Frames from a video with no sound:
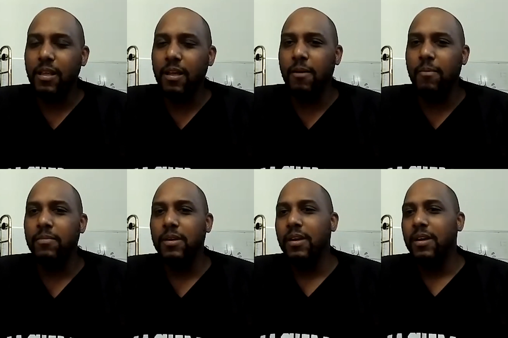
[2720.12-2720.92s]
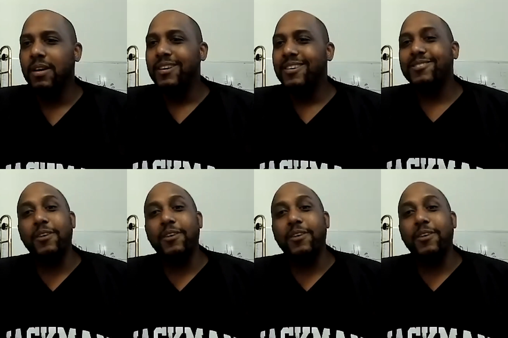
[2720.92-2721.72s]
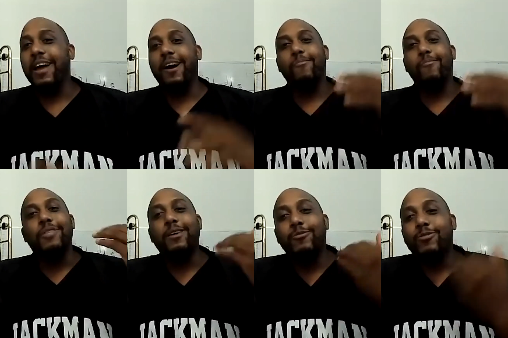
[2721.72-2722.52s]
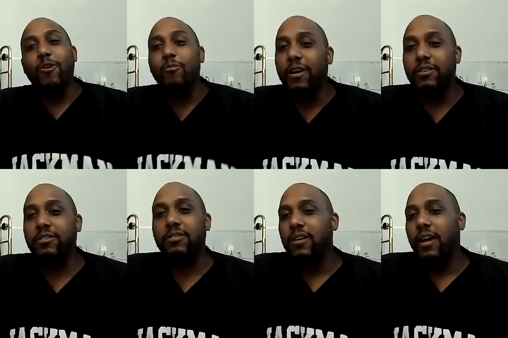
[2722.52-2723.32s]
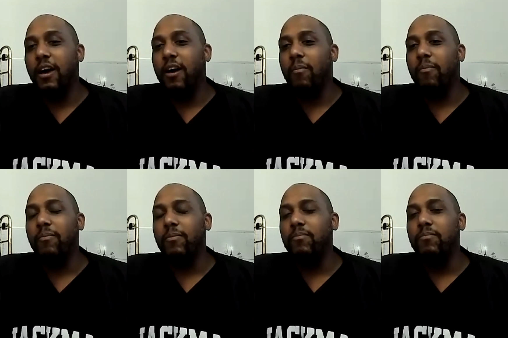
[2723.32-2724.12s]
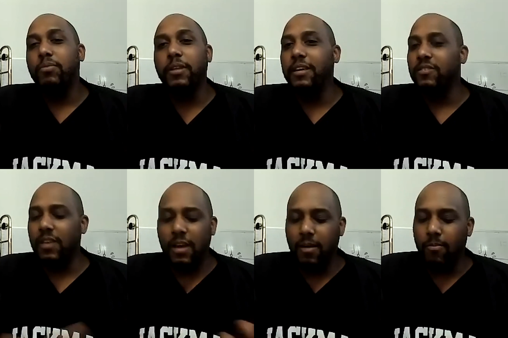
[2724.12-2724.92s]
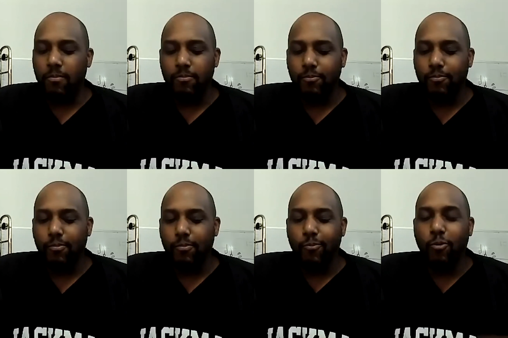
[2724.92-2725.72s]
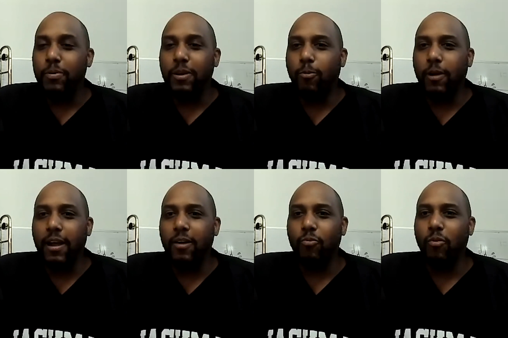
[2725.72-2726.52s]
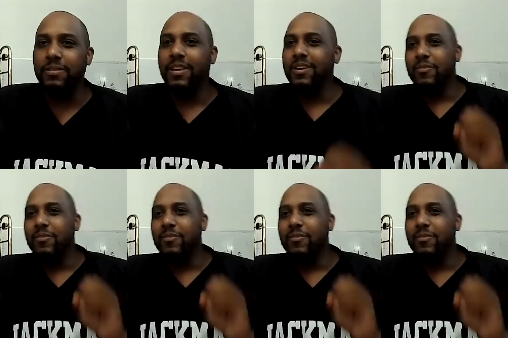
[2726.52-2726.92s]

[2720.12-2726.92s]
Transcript: So yeah, man, thank you so much. Please, we'll be around.